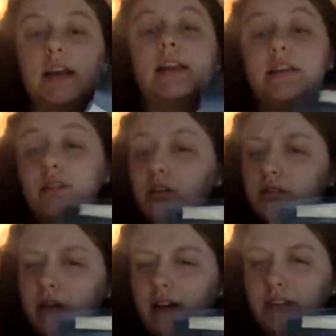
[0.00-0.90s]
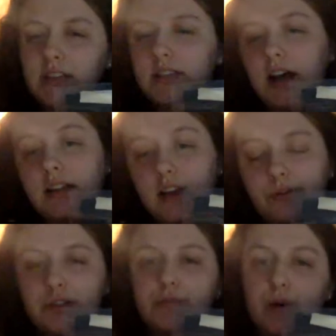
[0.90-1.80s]
And these also have like sign
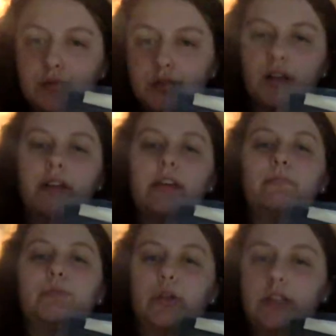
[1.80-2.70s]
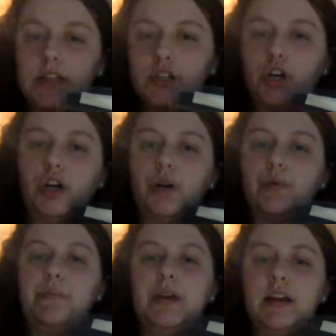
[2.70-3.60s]
language poses on them, so the teacher could
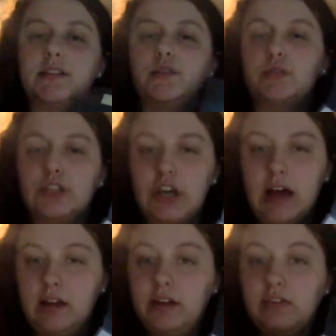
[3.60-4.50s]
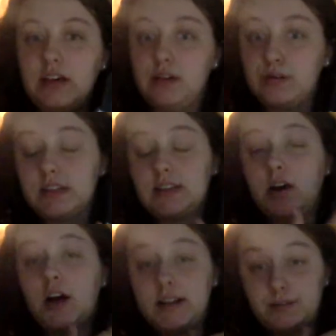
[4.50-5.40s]
repeat it to the child if he uses it
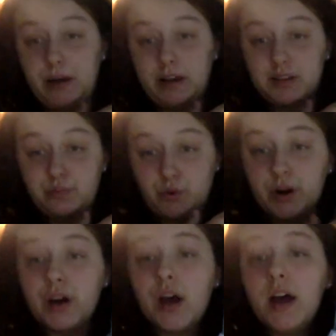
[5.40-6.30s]
on his PEX board.